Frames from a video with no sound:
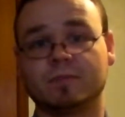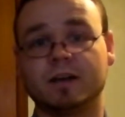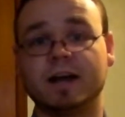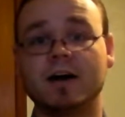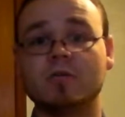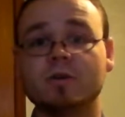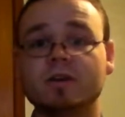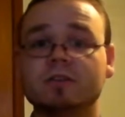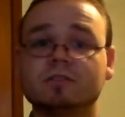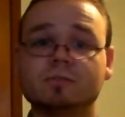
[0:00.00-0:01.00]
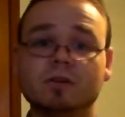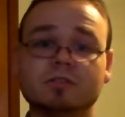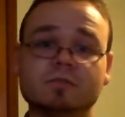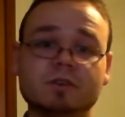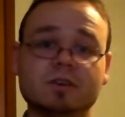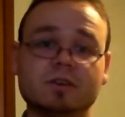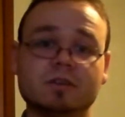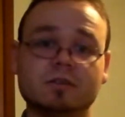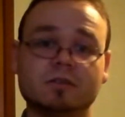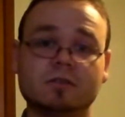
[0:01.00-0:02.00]
And how we are supposed to be
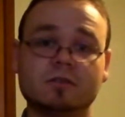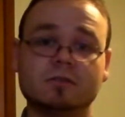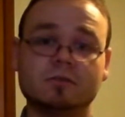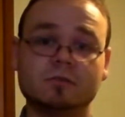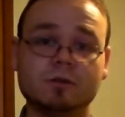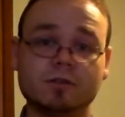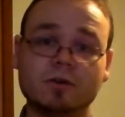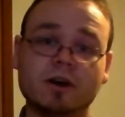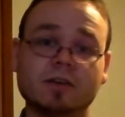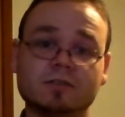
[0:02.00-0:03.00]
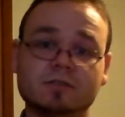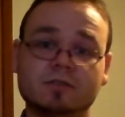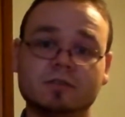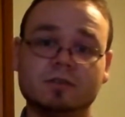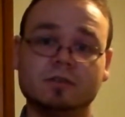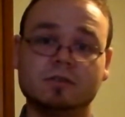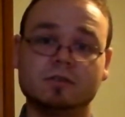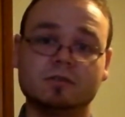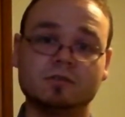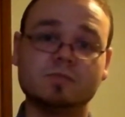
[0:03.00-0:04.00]
with Christ,
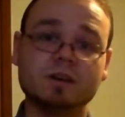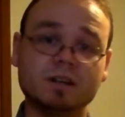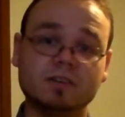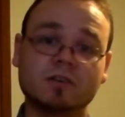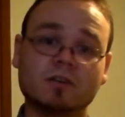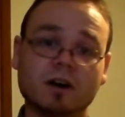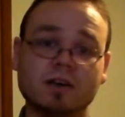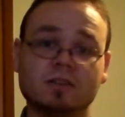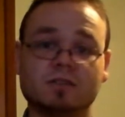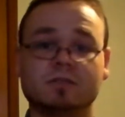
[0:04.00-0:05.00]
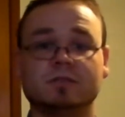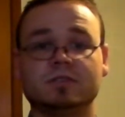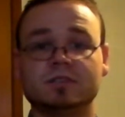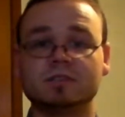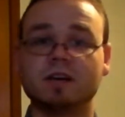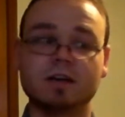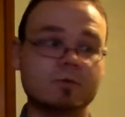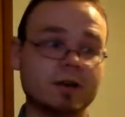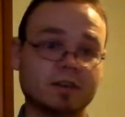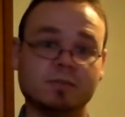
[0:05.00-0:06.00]
submitting to Christ, just like
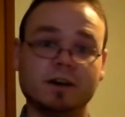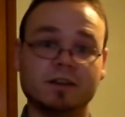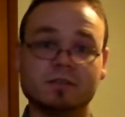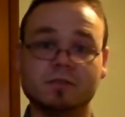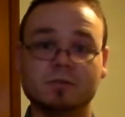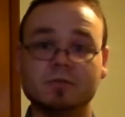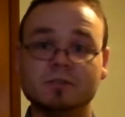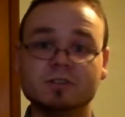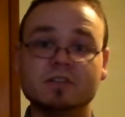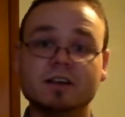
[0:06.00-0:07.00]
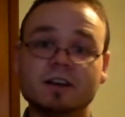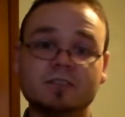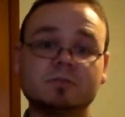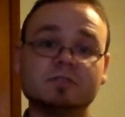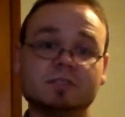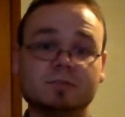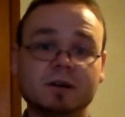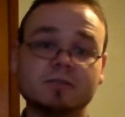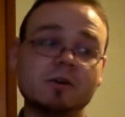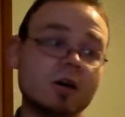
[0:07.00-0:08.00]
we expect, just like husbands
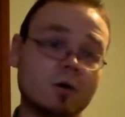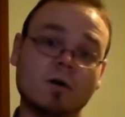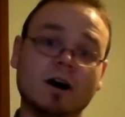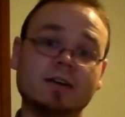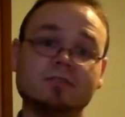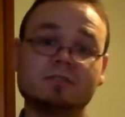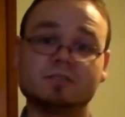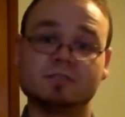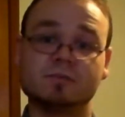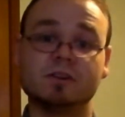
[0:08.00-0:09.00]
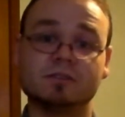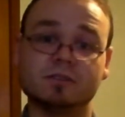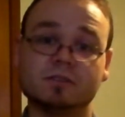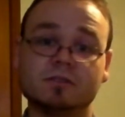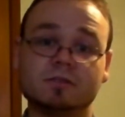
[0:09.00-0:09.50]
expect wives to submit to